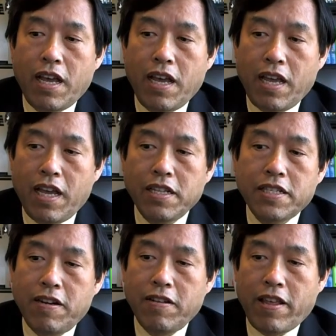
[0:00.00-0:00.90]
And it's
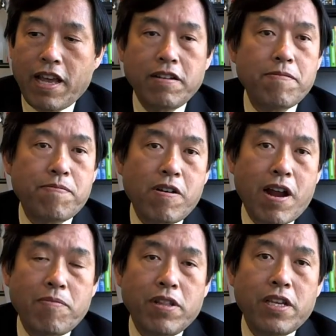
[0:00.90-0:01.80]
clear that your
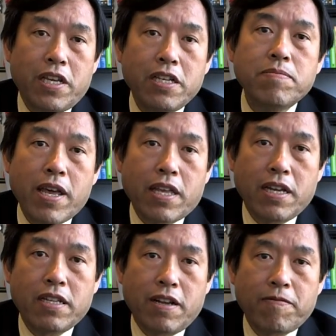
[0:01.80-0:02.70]
program really is making a
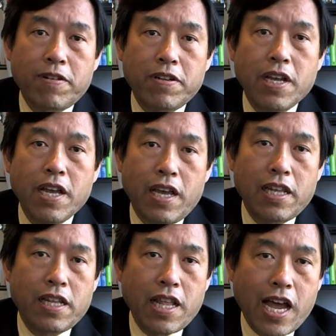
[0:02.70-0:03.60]
difference in
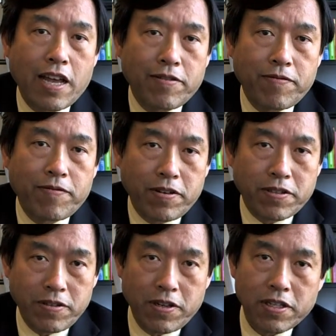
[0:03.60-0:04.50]
the lives of your
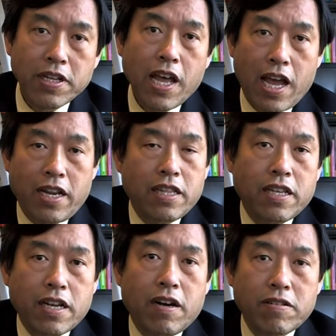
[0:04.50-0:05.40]
students and in
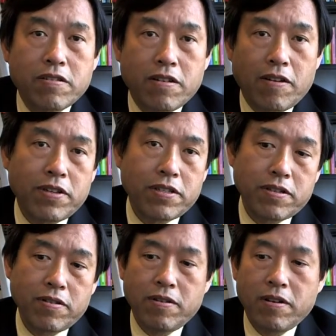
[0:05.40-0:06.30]
the culture of the
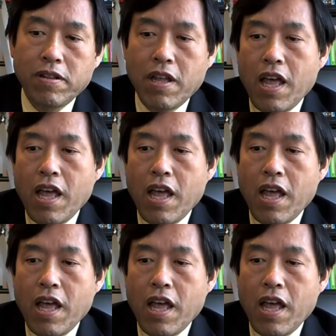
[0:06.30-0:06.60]
school.